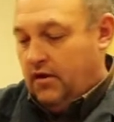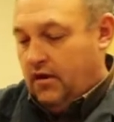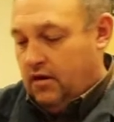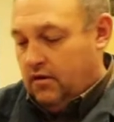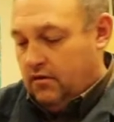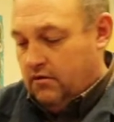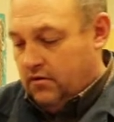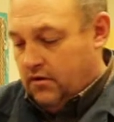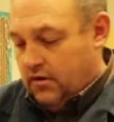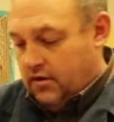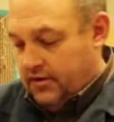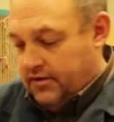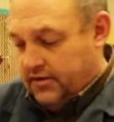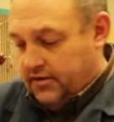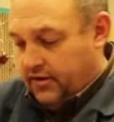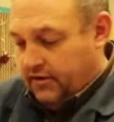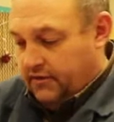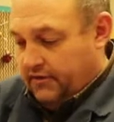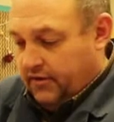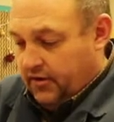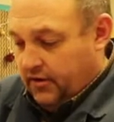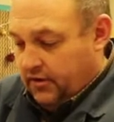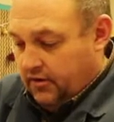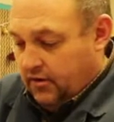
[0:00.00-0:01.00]
Yeah, that's kind
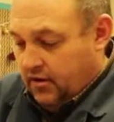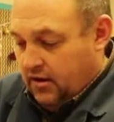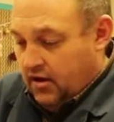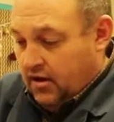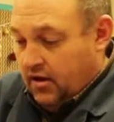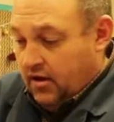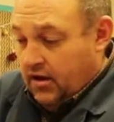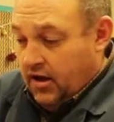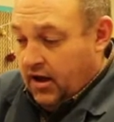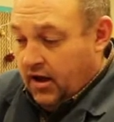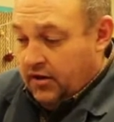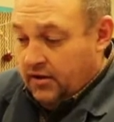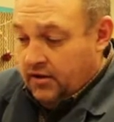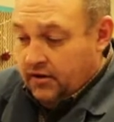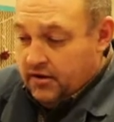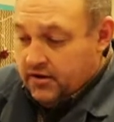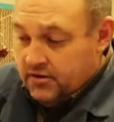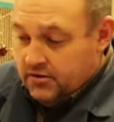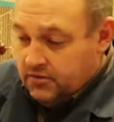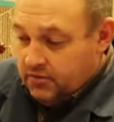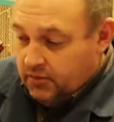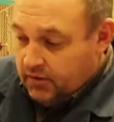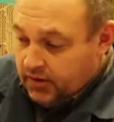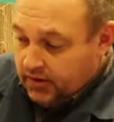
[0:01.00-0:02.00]
of fun. And there
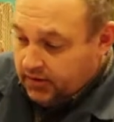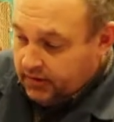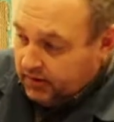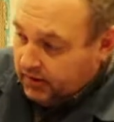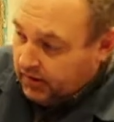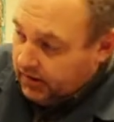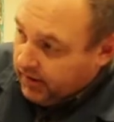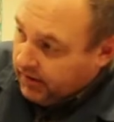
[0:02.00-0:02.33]
is one.